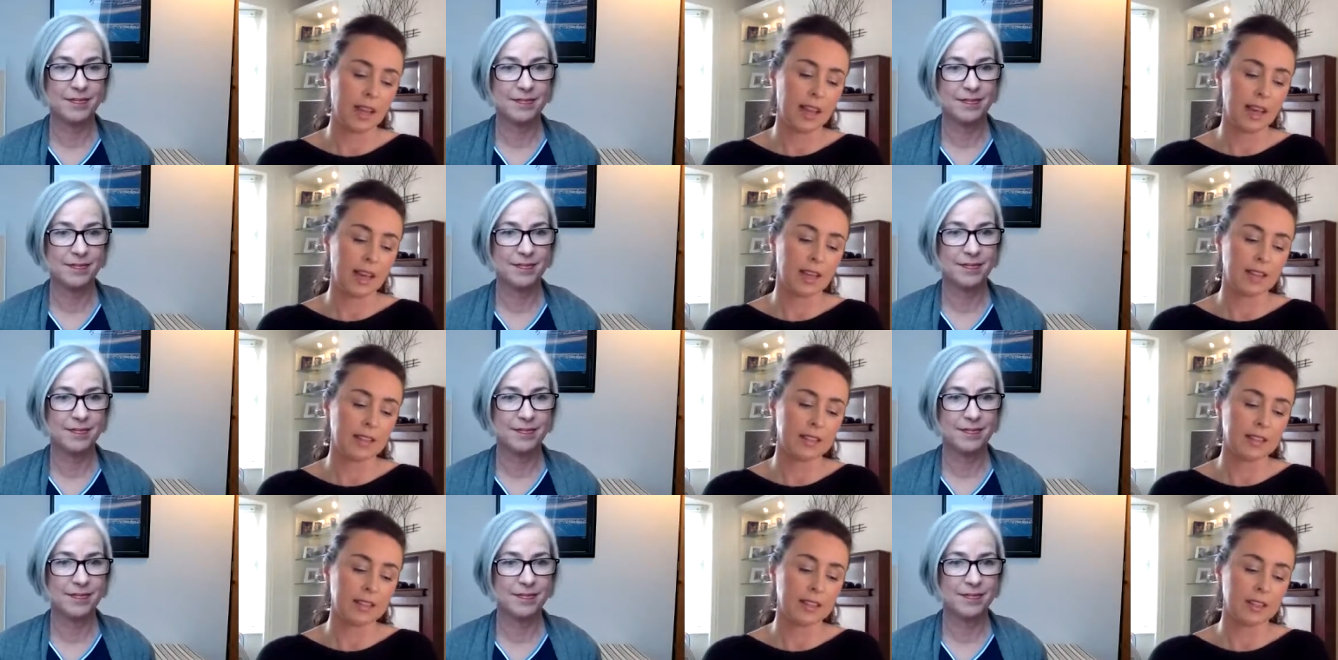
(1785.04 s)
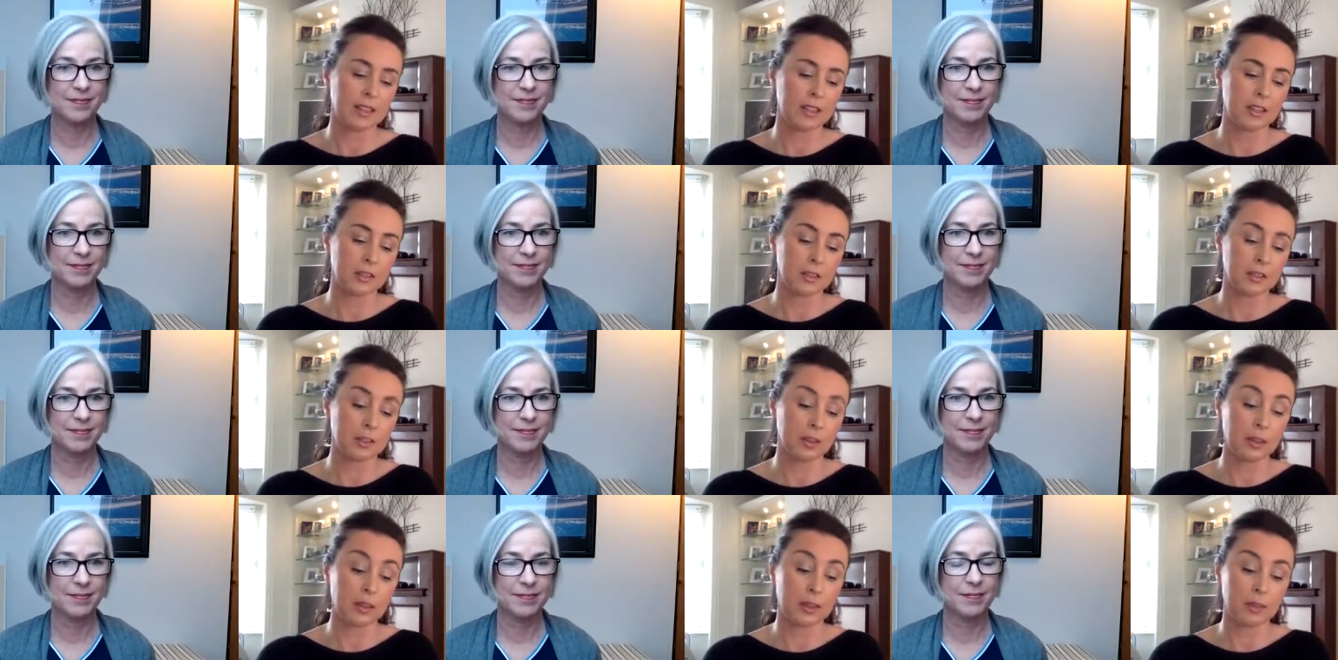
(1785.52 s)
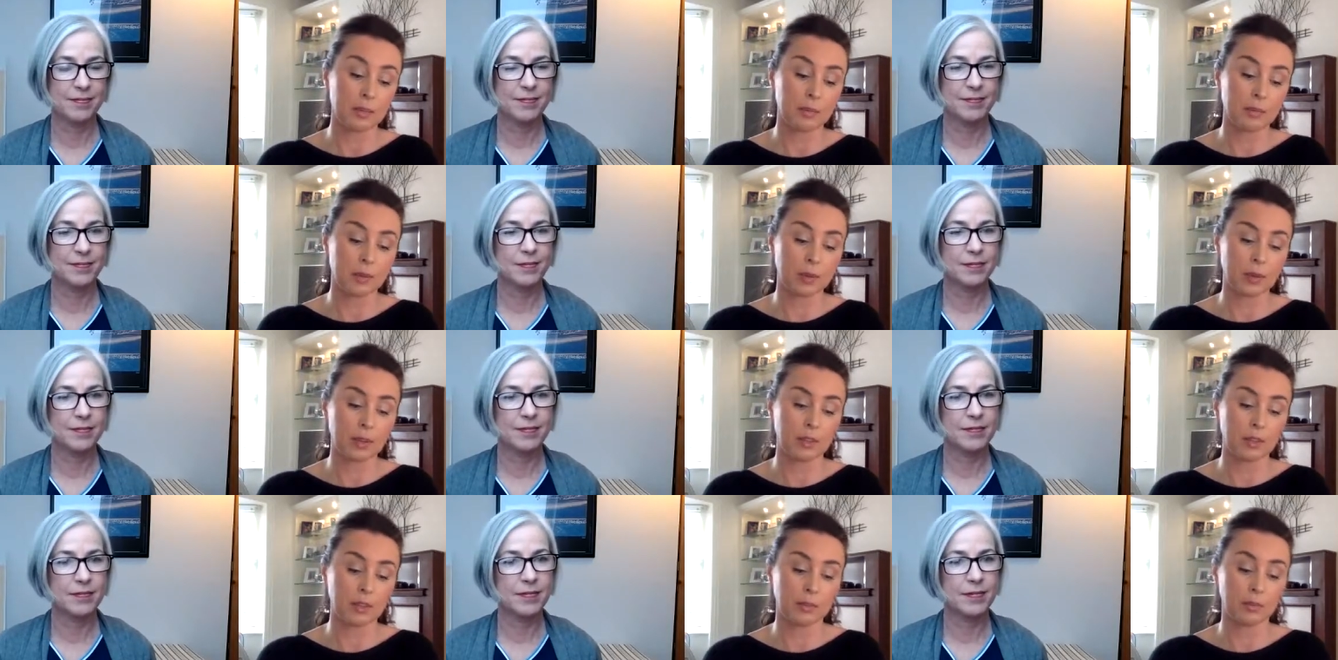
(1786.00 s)
Speaker 1: and another
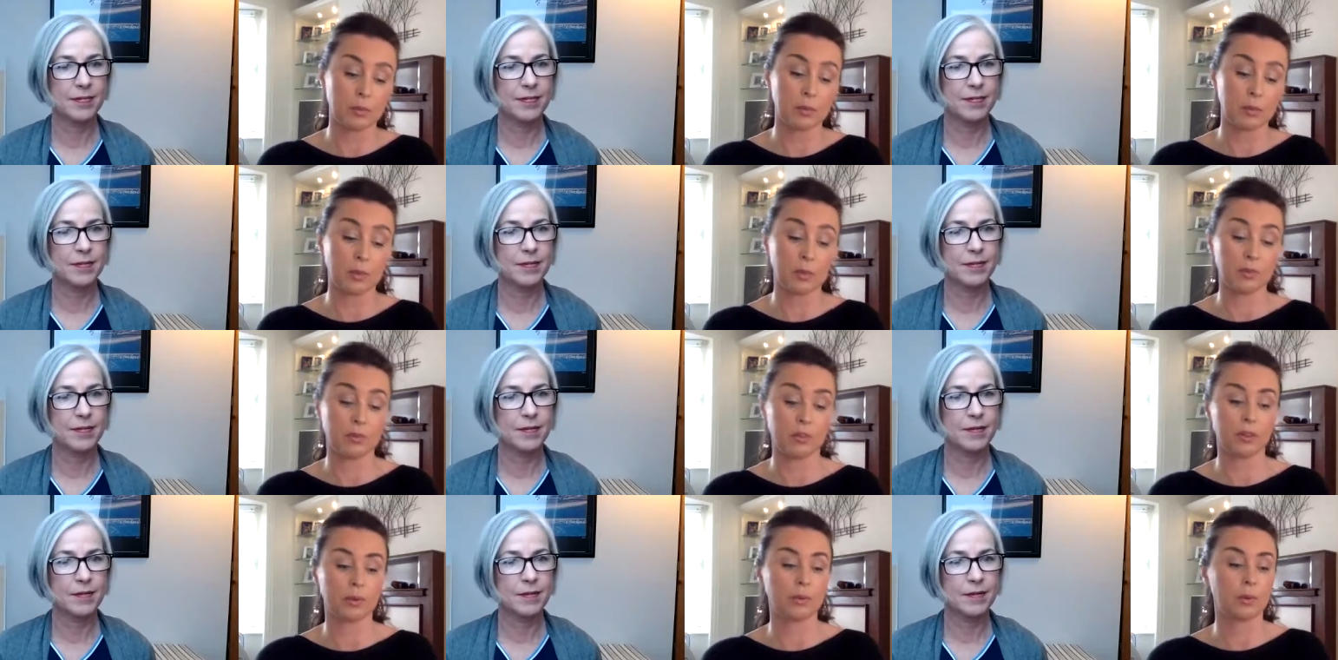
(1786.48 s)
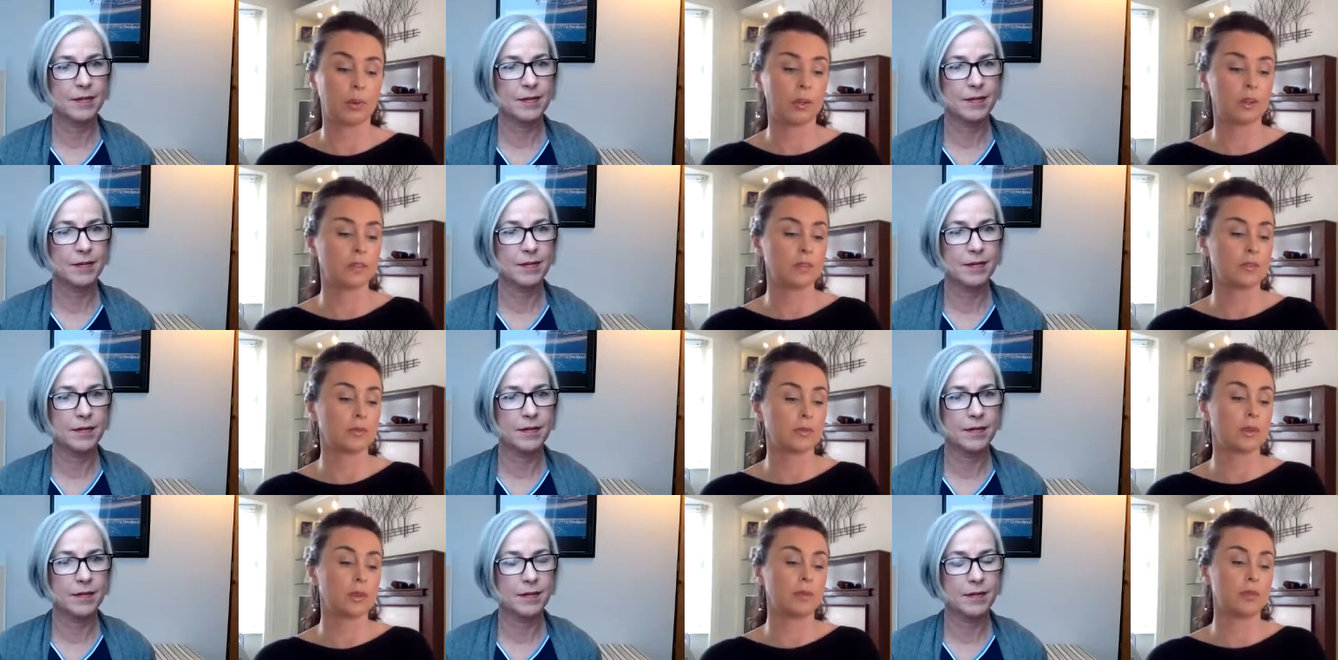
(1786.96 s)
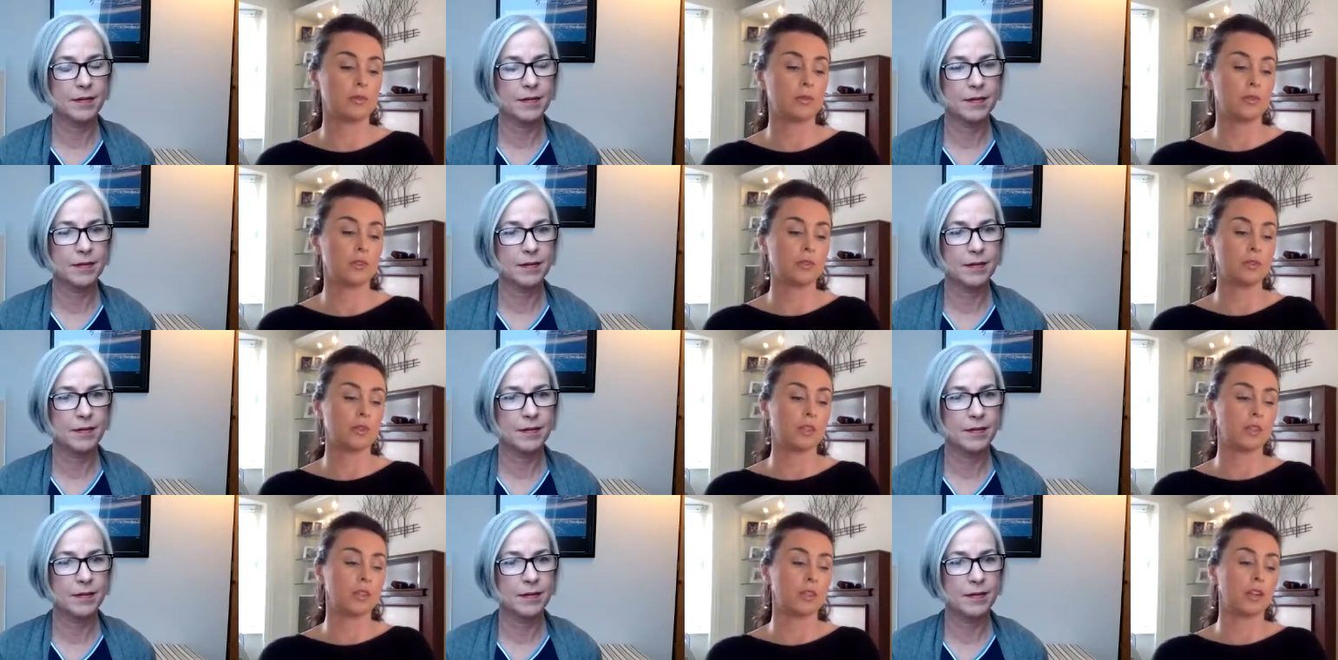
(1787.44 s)
product, one of your products that I was
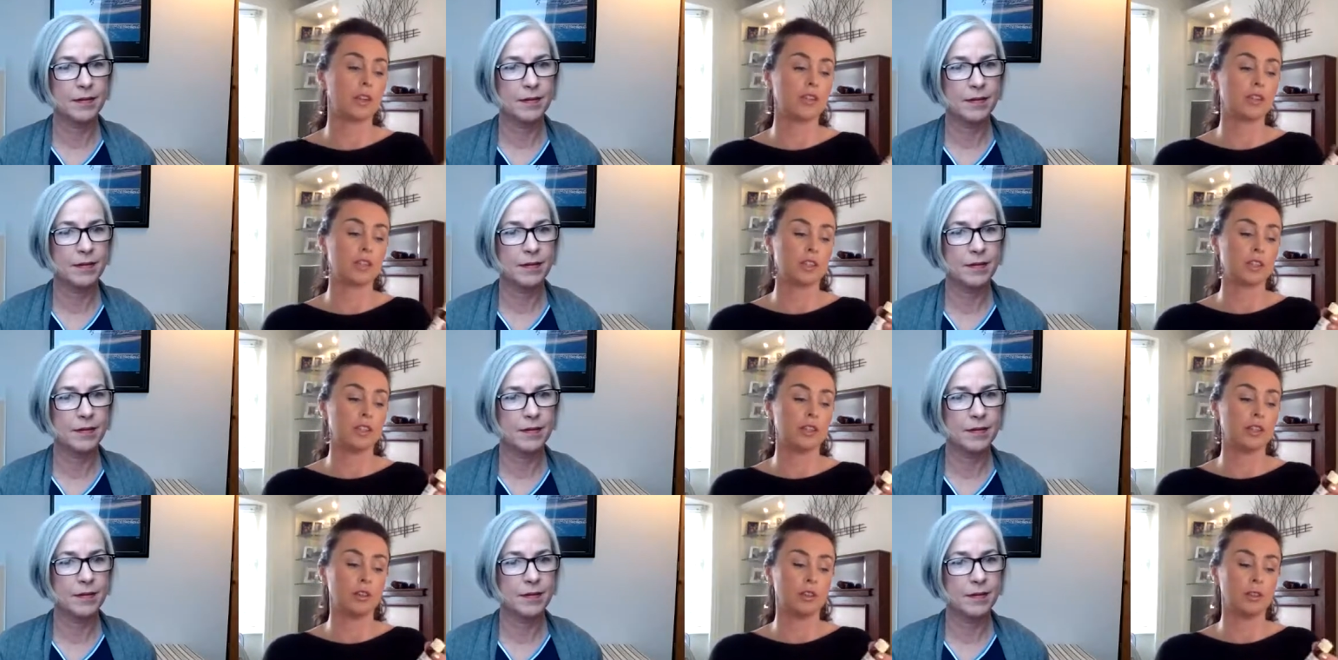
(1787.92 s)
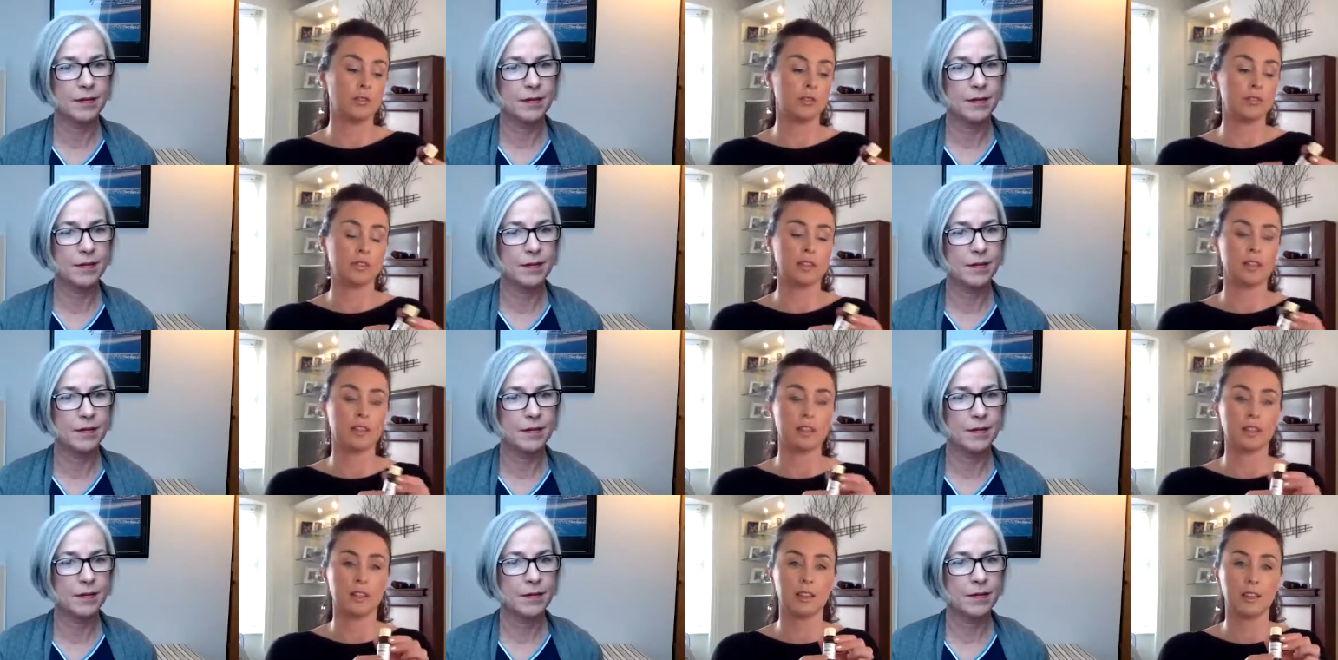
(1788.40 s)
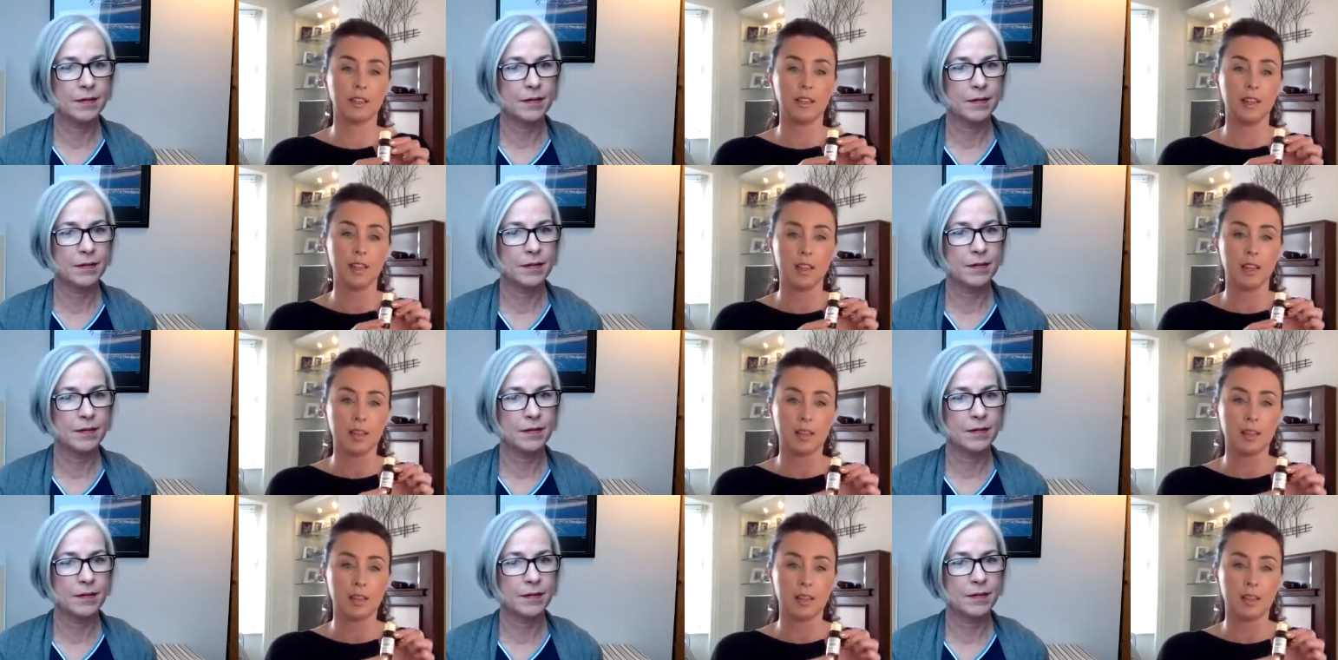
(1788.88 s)
using, I actually loved the